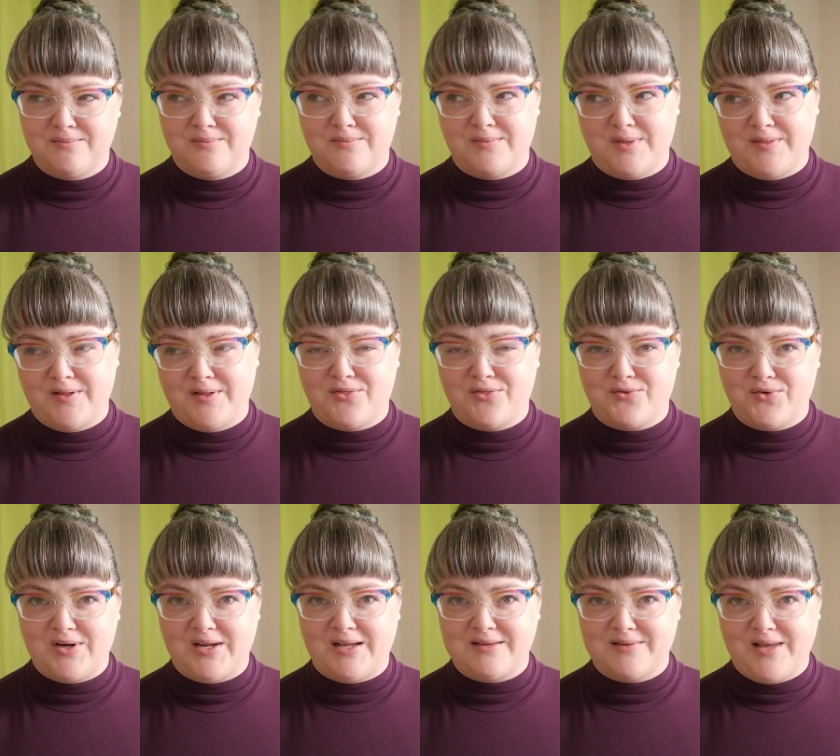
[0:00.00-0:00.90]
and then
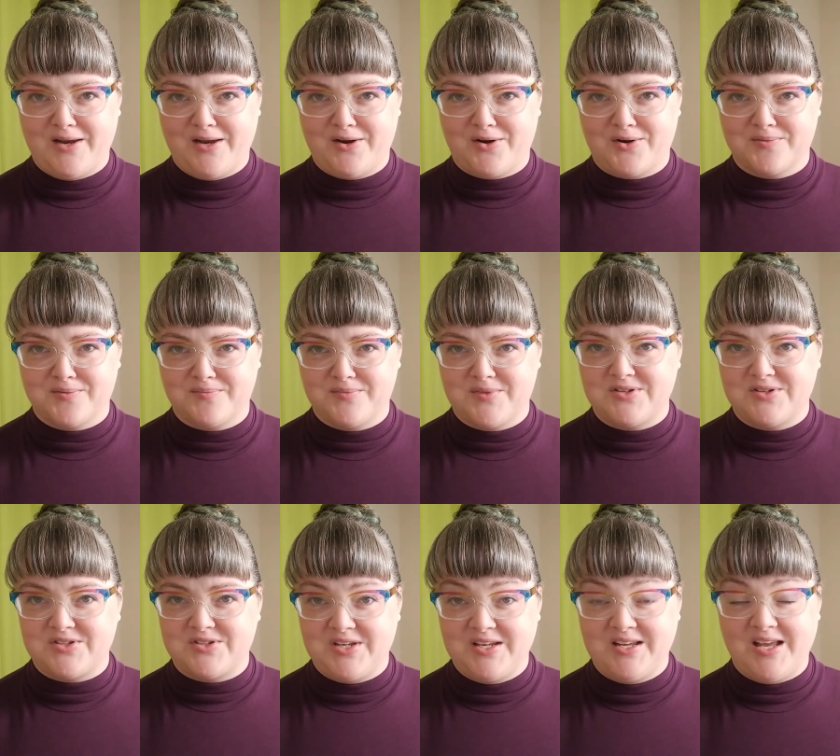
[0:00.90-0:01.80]
three days later,
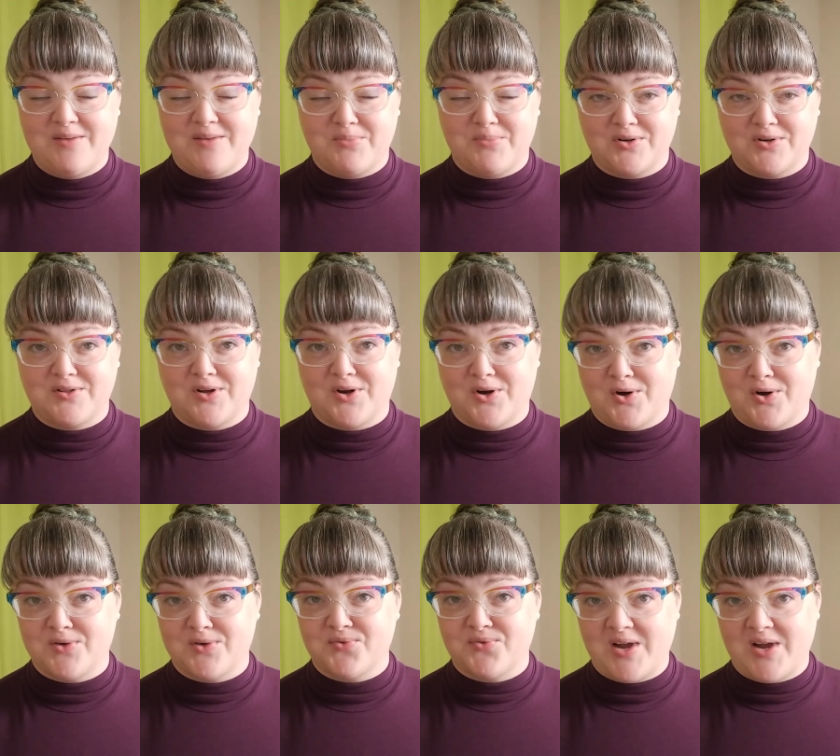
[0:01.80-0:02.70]
she gave birth to her
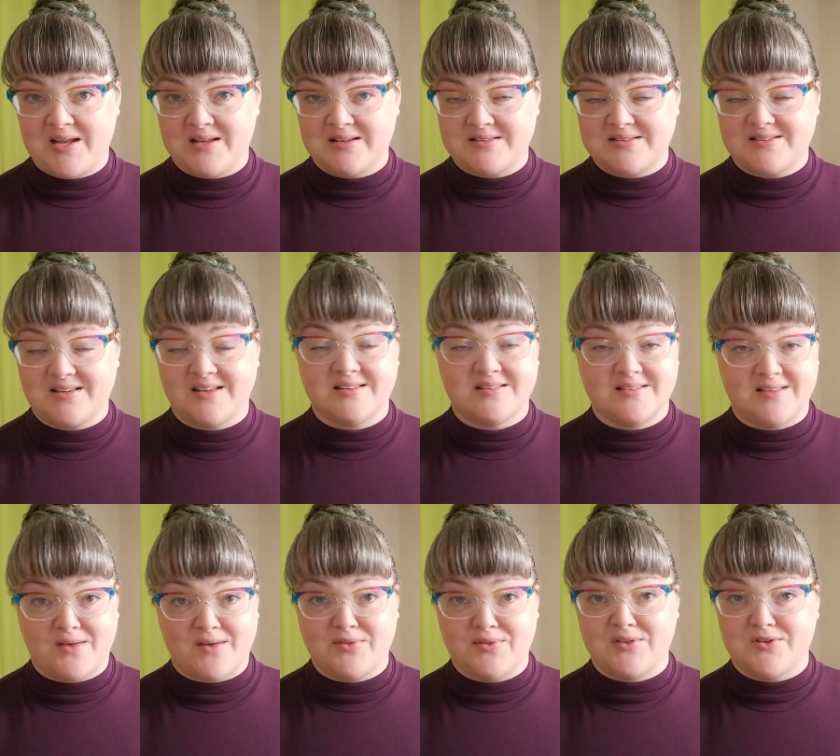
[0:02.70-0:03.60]
and Frank's
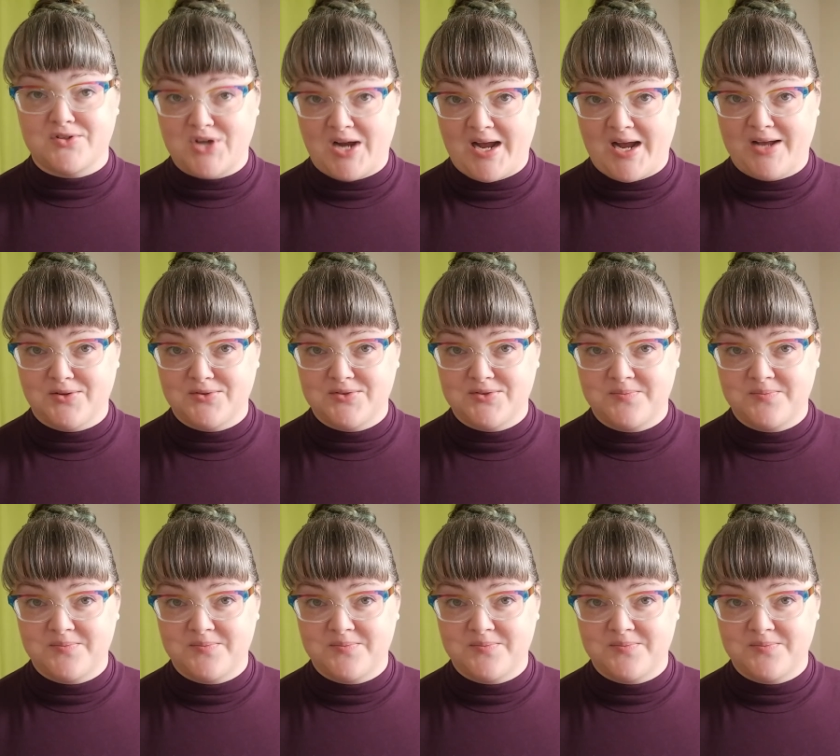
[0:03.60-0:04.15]
seventh child.